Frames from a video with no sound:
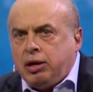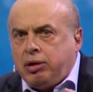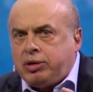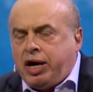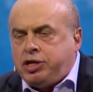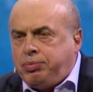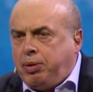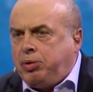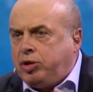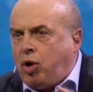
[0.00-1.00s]
KGB
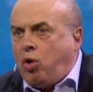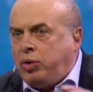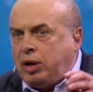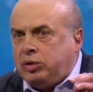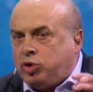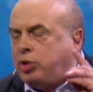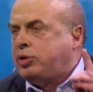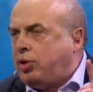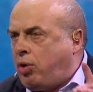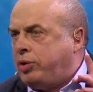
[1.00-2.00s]
will not
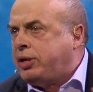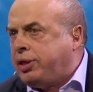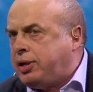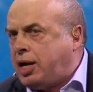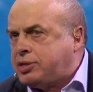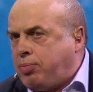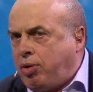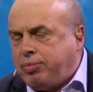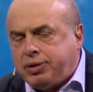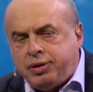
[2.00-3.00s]
know until the last
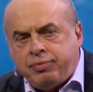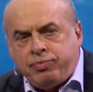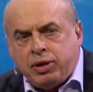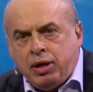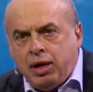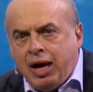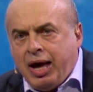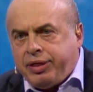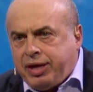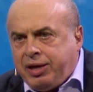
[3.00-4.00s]
moment.
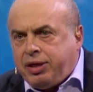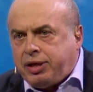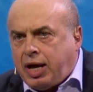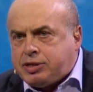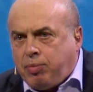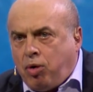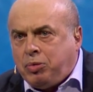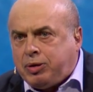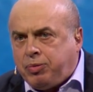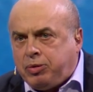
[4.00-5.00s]
And then in the last
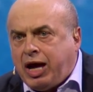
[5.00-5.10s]
moment, when